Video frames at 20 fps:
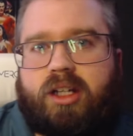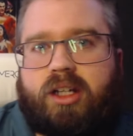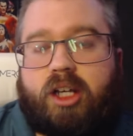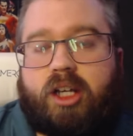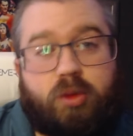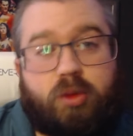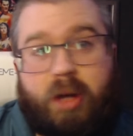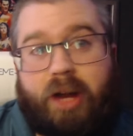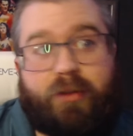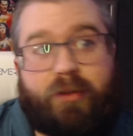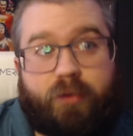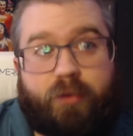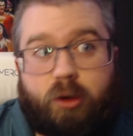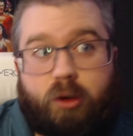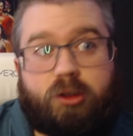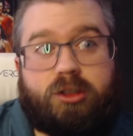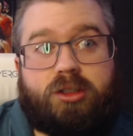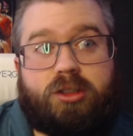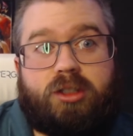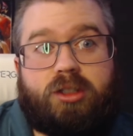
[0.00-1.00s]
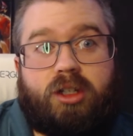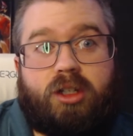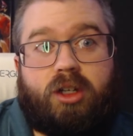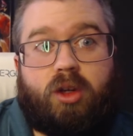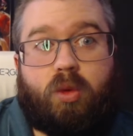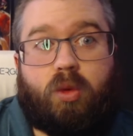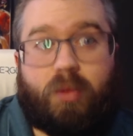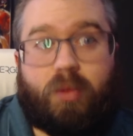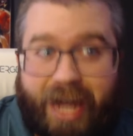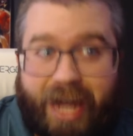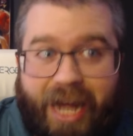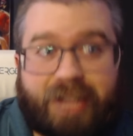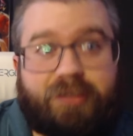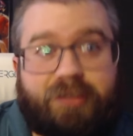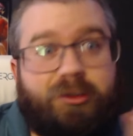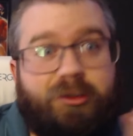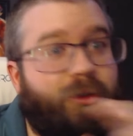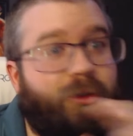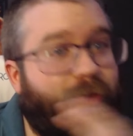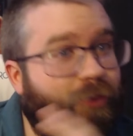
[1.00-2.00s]
Because when I first
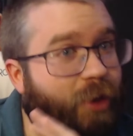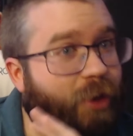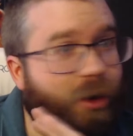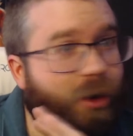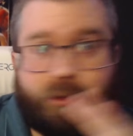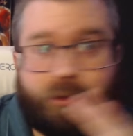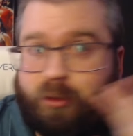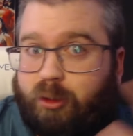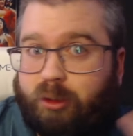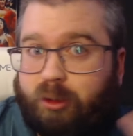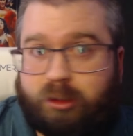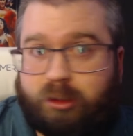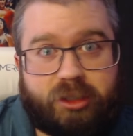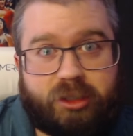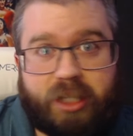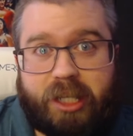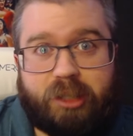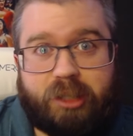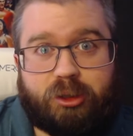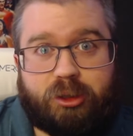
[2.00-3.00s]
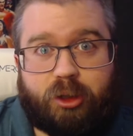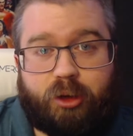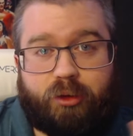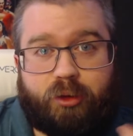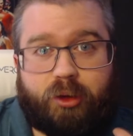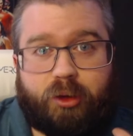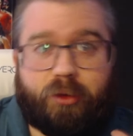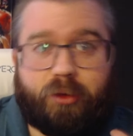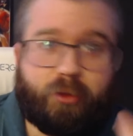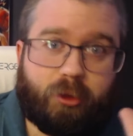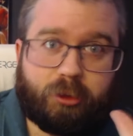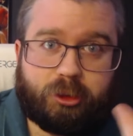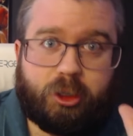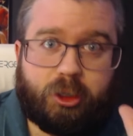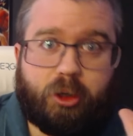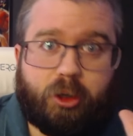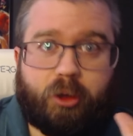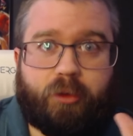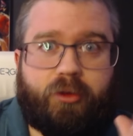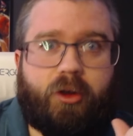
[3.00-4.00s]
reacted to the very first teaser for the first
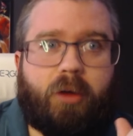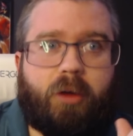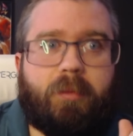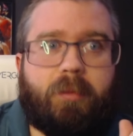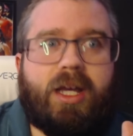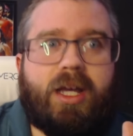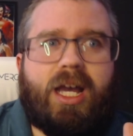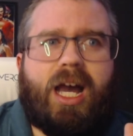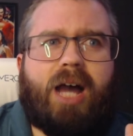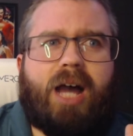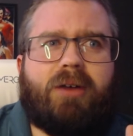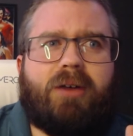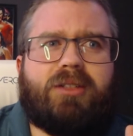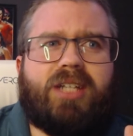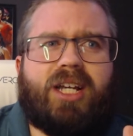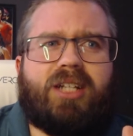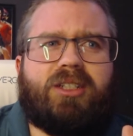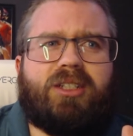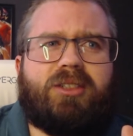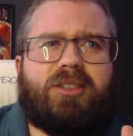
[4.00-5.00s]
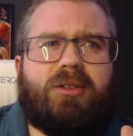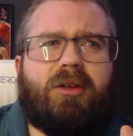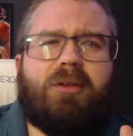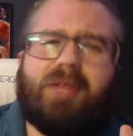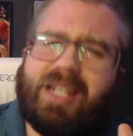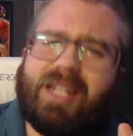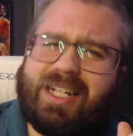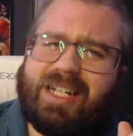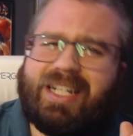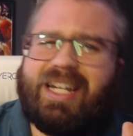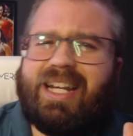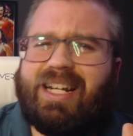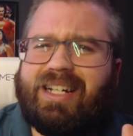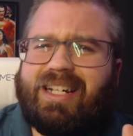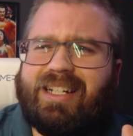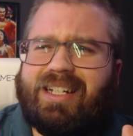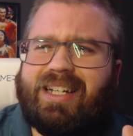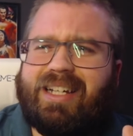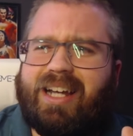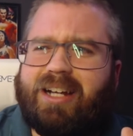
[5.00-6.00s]
Joker film, I was like, do we really
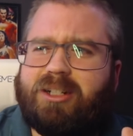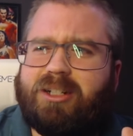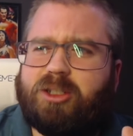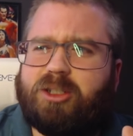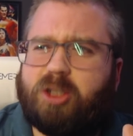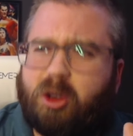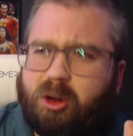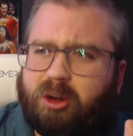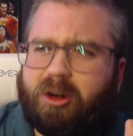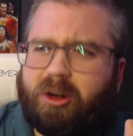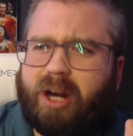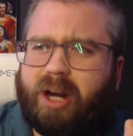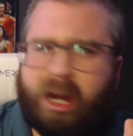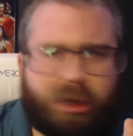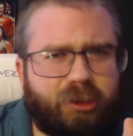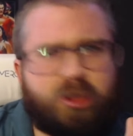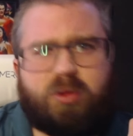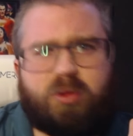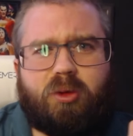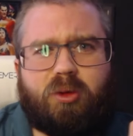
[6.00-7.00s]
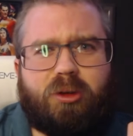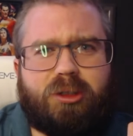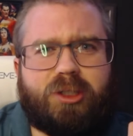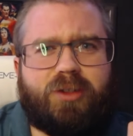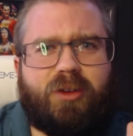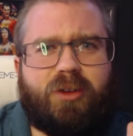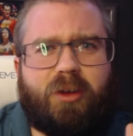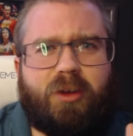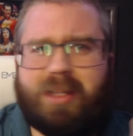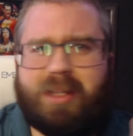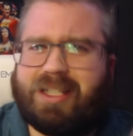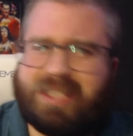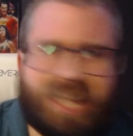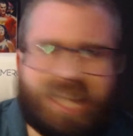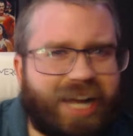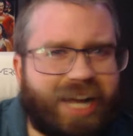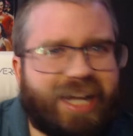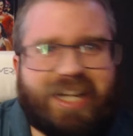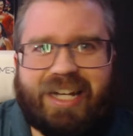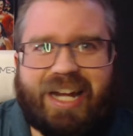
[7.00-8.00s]
need a Joker Elseworlds film that's
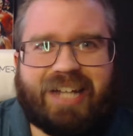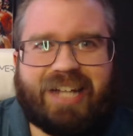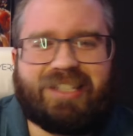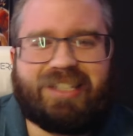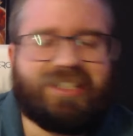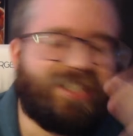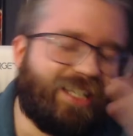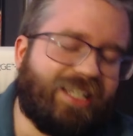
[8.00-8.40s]
not connected?